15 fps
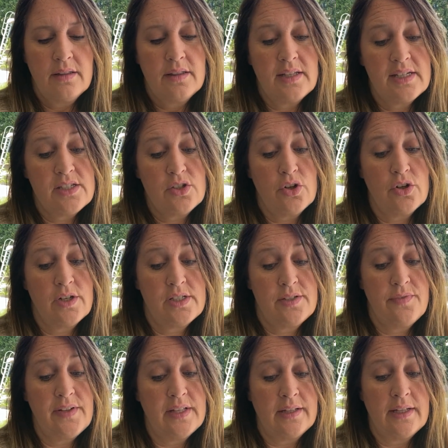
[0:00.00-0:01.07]
This hurt his
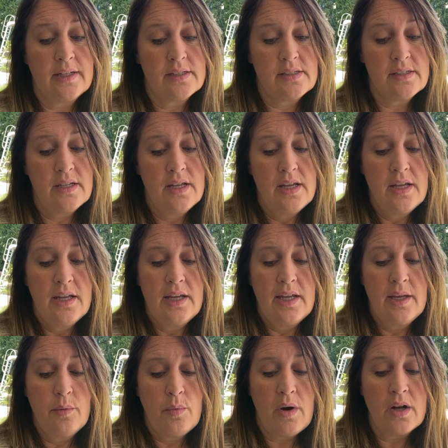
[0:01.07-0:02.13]
feelings.
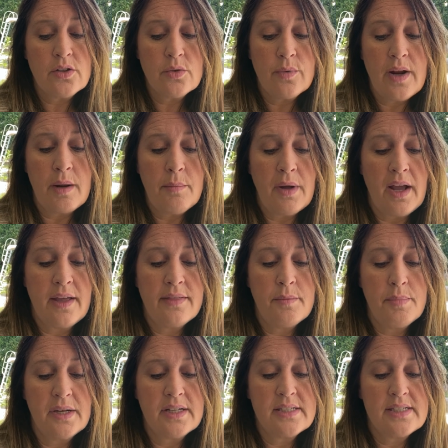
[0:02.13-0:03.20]
He walked around behind the
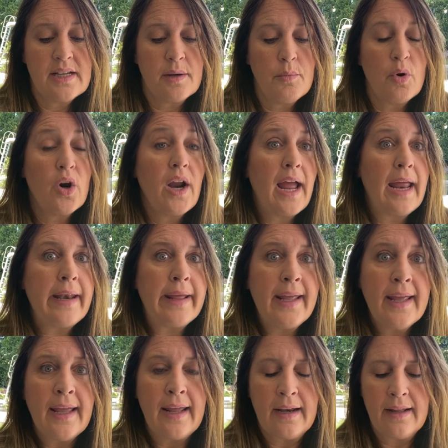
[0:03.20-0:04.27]
big sycamore and
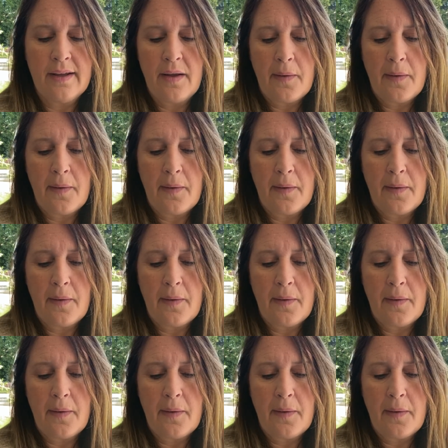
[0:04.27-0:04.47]
hid.